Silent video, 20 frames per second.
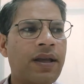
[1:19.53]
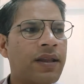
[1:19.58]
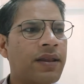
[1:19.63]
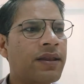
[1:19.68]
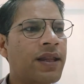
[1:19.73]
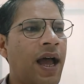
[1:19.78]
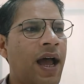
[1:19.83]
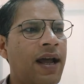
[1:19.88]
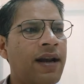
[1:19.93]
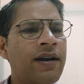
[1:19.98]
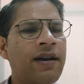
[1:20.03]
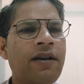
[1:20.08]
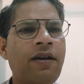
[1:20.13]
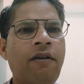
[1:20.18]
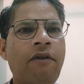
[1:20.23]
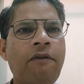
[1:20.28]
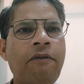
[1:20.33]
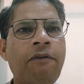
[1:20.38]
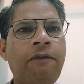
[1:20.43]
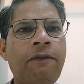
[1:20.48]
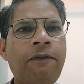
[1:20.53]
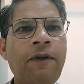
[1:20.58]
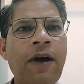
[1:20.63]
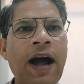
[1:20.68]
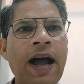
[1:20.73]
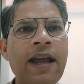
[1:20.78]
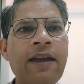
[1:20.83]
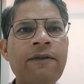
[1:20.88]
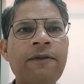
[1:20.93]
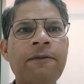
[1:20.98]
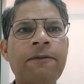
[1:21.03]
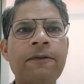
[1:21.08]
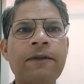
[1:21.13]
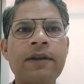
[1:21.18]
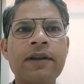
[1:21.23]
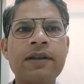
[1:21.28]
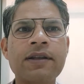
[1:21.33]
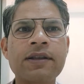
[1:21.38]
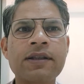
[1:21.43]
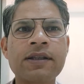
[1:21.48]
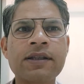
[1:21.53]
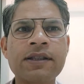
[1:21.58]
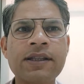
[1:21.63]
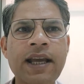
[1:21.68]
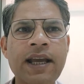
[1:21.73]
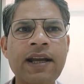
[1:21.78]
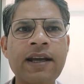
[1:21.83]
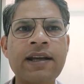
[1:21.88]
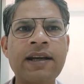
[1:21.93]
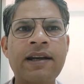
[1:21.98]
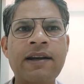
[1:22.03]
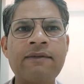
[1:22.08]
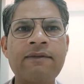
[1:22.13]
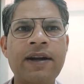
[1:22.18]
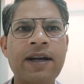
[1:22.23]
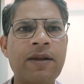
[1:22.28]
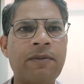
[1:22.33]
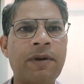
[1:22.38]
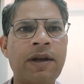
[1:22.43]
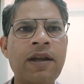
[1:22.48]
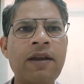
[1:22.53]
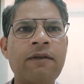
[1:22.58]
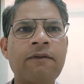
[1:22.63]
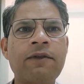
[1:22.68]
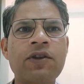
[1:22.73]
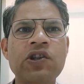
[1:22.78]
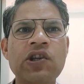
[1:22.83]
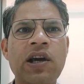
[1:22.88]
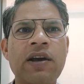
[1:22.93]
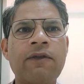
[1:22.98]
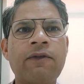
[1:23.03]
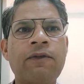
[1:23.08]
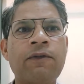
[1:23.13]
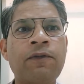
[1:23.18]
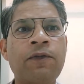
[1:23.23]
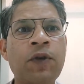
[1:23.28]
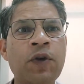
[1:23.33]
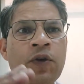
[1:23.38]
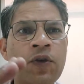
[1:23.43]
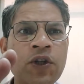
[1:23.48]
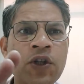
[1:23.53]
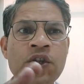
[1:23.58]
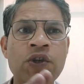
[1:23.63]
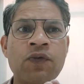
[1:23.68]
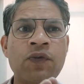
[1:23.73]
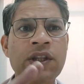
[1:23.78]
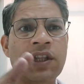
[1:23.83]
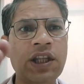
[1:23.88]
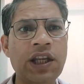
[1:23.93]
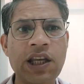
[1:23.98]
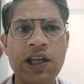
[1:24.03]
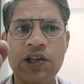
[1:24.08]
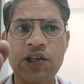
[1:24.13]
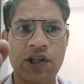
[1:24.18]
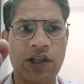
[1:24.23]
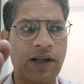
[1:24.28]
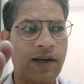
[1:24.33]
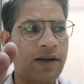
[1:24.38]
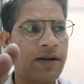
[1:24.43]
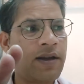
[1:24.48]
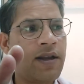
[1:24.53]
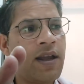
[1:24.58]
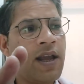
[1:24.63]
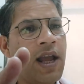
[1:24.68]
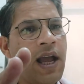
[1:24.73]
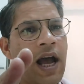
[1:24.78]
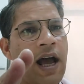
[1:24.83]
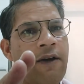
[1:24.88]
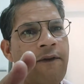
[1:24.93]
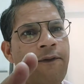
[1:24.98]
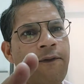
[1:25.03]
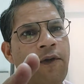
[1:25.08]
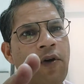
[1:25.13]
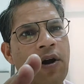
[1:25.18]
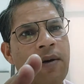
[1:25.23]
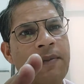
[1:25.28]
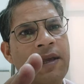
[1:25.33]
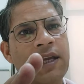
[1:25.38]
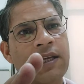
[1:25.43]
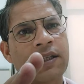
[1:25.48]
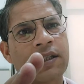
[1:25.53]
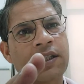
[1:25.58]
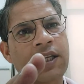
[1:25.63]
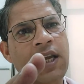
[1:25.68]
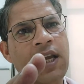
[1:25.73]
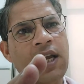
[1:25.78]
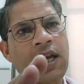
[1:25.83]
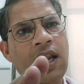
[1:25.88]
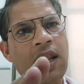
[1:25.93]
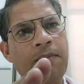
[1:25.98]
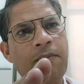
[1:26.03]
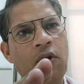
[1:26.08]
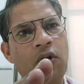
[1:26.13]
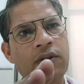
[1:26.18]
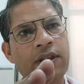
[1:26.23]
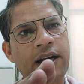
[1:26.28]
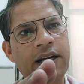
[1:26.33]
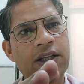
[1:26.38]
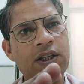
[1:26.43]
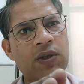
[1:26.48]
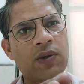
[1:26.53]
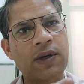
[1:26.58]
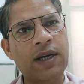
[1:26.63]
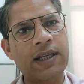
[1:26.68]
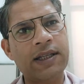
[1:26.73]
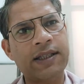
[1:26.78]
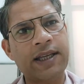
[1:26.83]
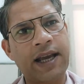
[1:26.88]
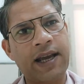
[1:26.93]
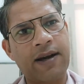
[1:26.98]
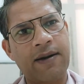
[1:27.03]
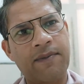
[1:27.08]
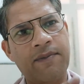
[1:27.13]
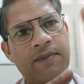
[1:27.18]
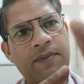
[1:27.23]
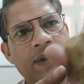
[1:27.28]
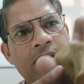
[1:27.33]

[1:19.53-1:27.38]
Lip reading: Then 5 sacral vertebrae which are fused with each other and forming a single bone that is known as sacrum.